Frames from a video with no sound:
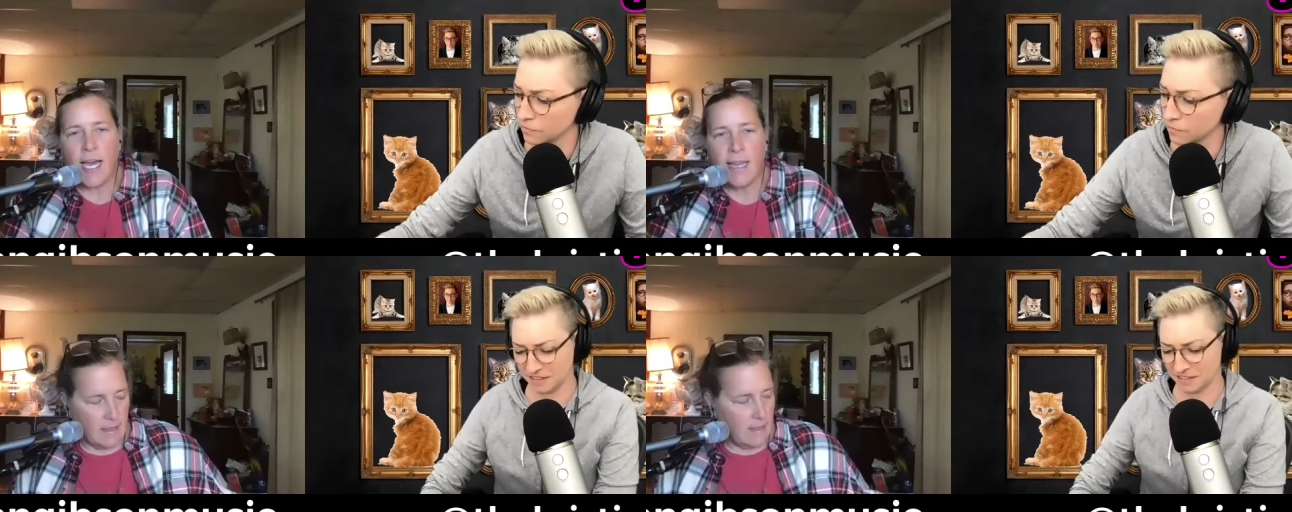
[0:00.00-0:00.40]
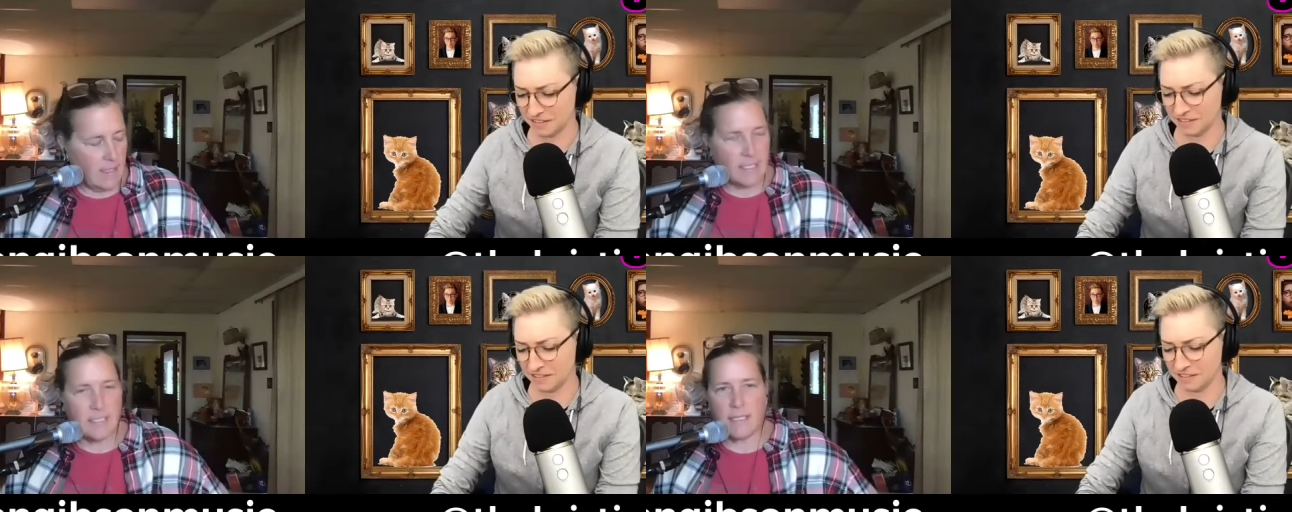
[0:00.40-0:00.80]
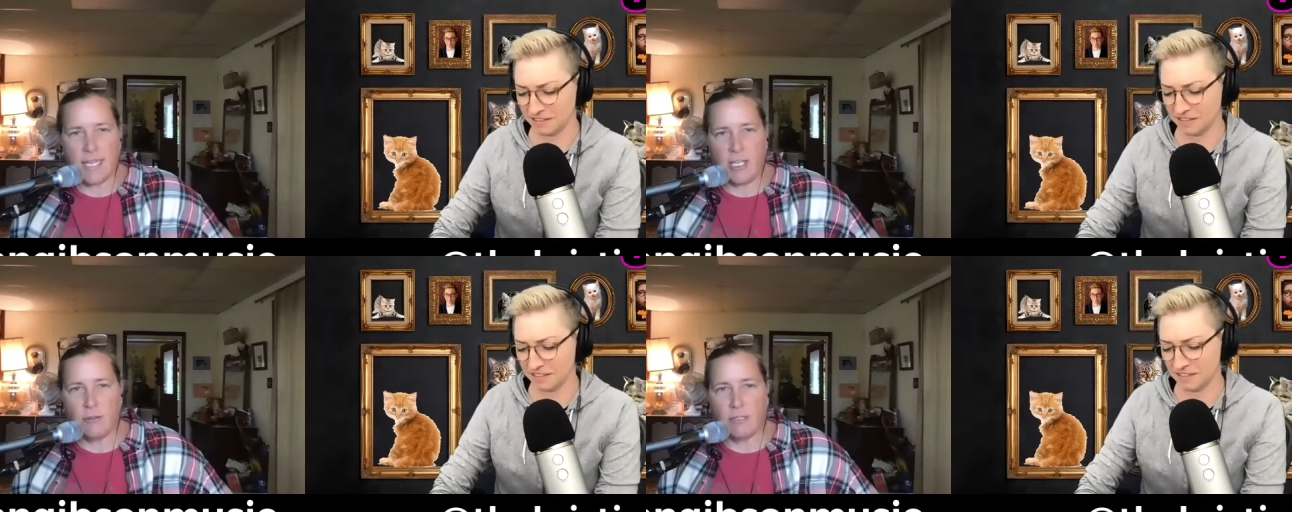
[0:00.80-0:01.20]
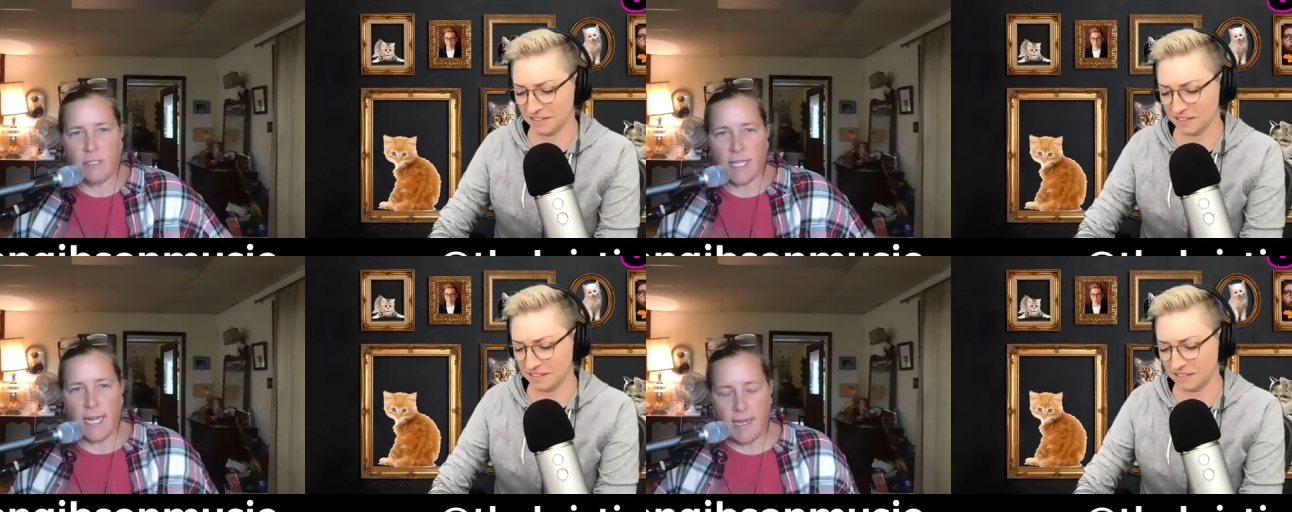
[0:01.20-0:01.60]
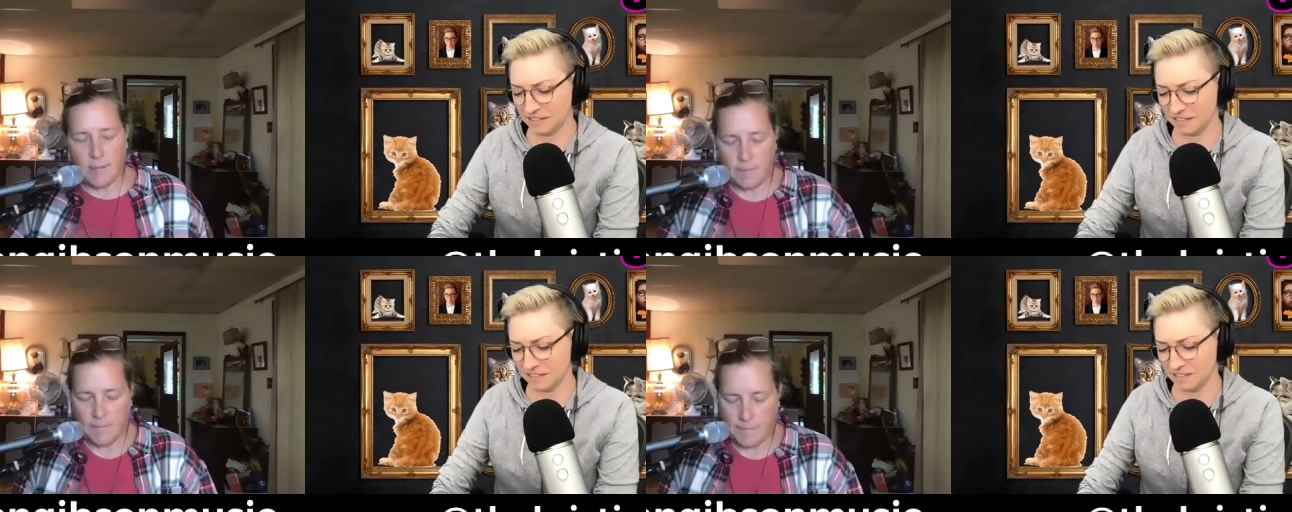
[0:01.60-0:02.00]
Speaker 1: Let's. Can you look that up?
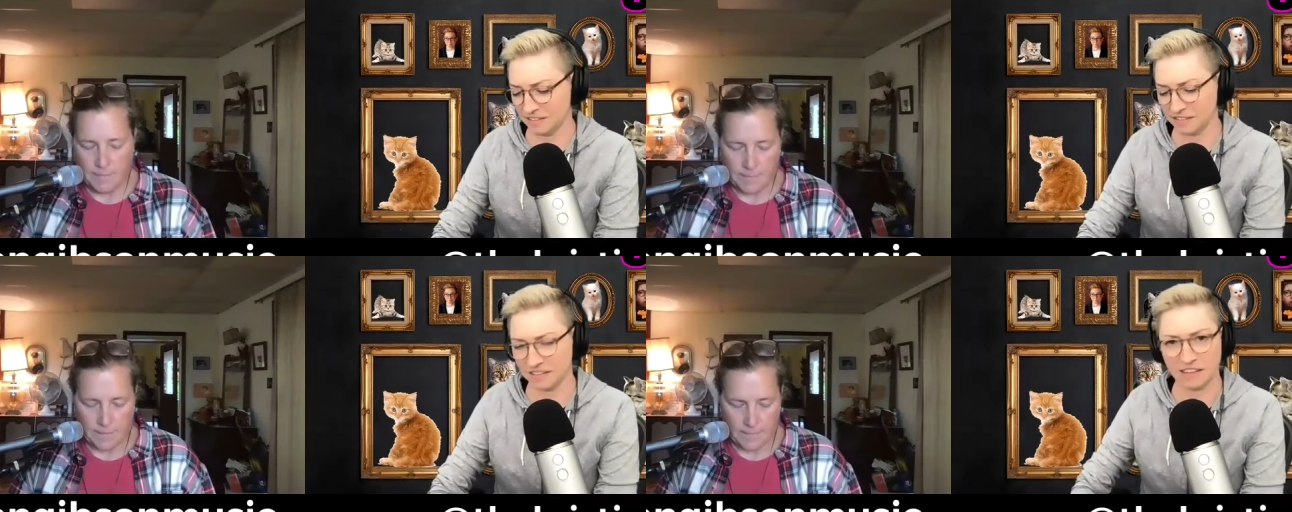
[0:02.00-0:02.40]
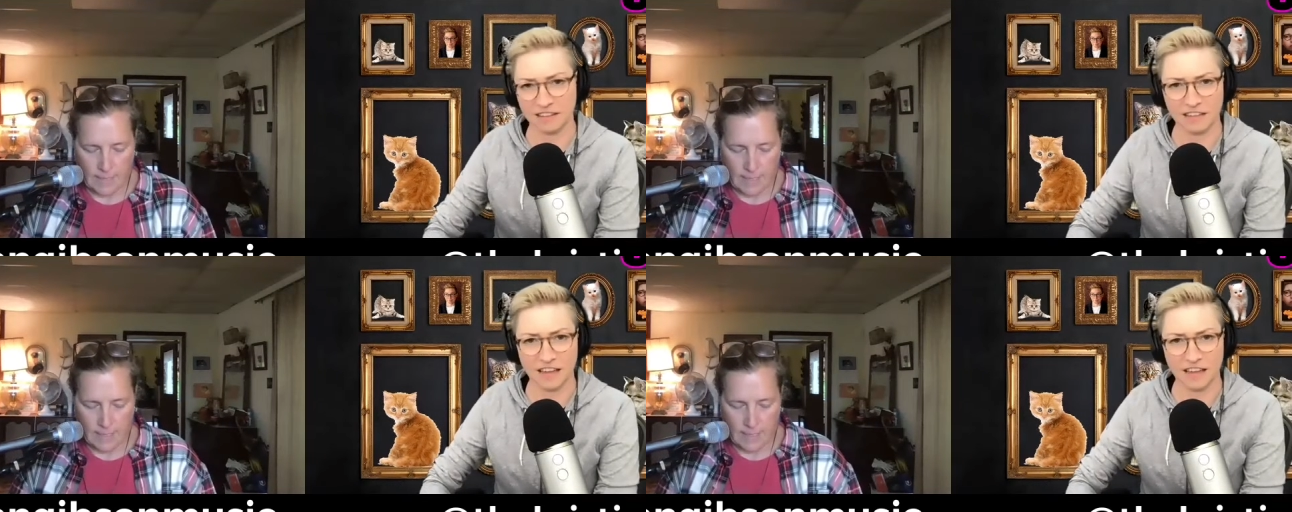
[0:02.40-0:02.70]
Yeah,